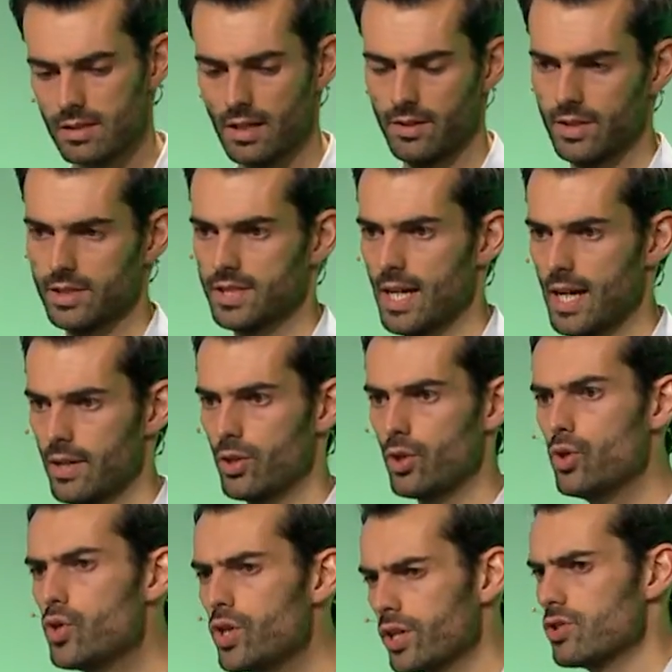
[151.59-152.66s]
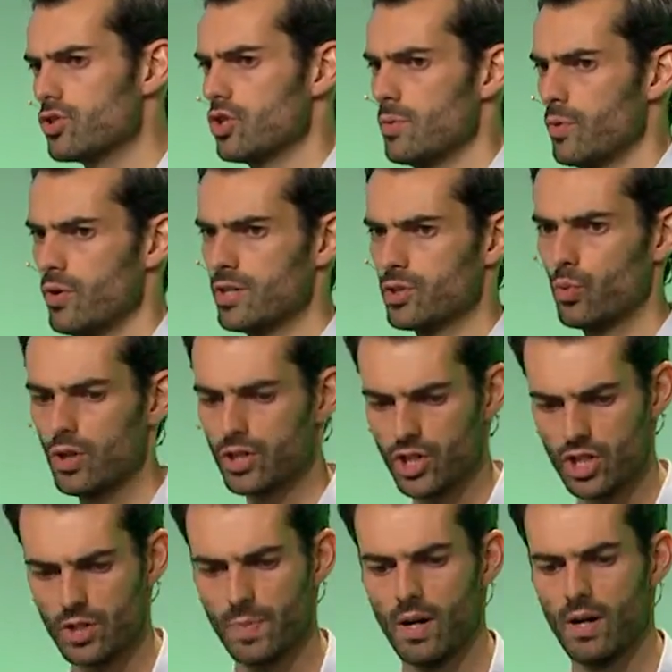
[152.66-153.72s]
to understand who the consumer is, what
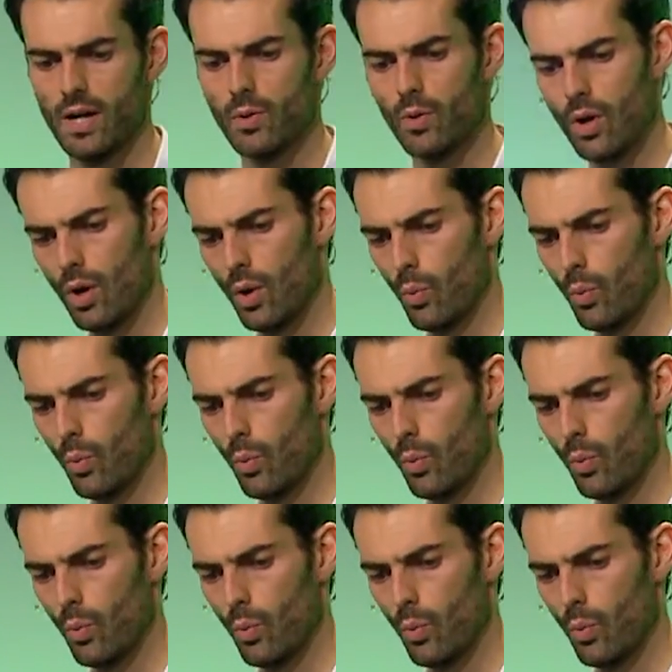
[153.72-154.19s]
she's buying,